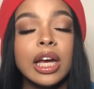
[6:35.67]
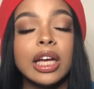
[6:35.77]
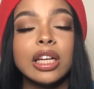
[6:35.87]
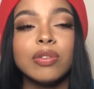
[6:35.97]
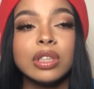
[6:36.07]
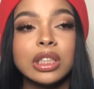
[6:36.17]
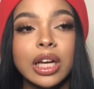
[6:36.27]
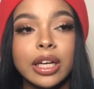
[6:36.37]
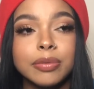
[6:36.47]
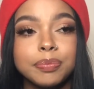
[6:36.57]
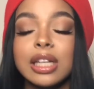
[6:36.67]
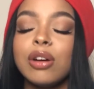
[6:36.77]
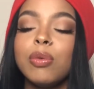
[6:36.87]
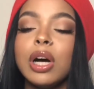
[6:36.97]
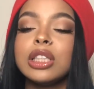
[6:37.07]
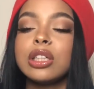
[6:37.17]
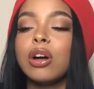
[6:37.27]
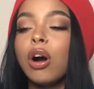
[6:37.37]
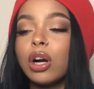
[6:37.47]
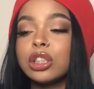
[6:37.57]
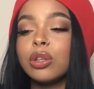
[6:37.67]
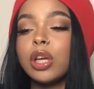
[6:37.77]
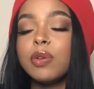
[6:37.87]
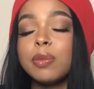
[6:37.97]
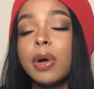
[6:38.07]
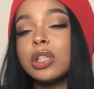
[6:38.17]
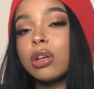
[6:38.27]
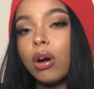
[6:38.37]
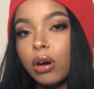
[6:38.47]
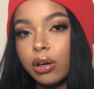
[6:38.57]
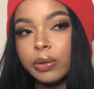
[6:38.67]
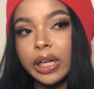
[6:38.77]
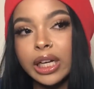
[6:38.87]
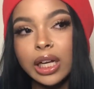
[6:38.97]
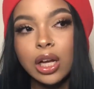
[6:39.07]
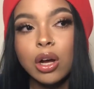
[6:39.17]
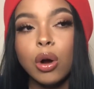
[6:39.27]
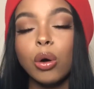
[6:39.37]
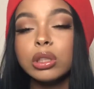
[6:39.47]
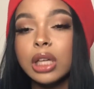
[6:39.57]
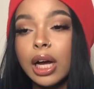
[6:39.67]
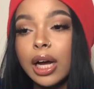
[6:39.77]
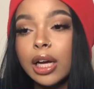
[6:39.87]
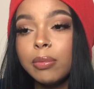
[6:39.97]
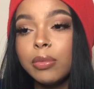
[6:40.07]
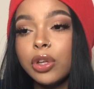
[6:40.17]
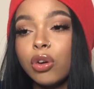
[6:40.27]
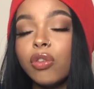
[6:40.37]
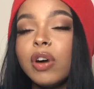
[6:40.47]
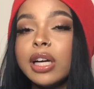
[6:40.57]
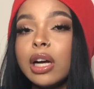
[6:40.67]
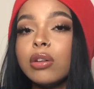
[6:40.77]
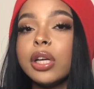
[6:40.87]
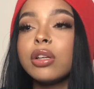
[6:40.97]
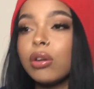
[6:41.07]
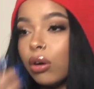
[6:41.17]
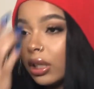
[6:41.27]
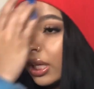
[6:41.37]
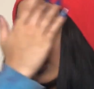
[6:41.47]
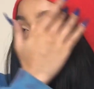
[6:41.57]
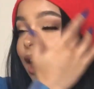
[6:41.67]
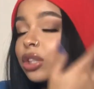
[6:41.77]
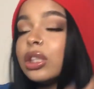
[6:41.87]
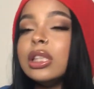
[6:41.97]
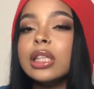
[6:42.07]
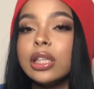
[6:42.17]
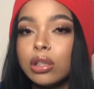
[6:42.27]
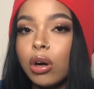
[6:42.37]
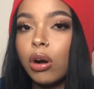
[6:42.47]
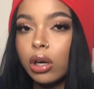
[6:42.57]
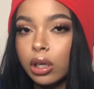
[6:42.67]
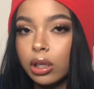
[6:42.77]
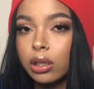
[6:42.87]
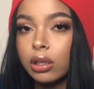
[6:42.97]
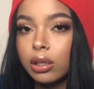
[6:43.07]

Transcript: And he was like, oh, well, I should call her. So he was about to call her, right? Whole time, you'll find out later on that he actually did call her.